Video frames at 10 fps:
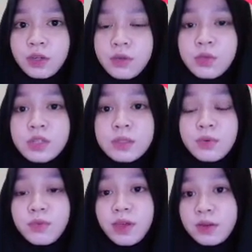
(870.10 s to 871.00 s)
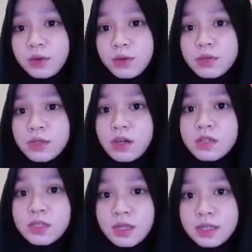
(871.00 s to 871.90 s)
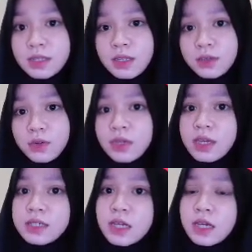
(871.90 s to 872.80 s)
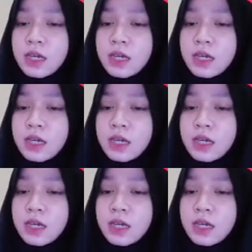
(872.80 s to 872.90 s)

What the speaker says: Community providers are sites that create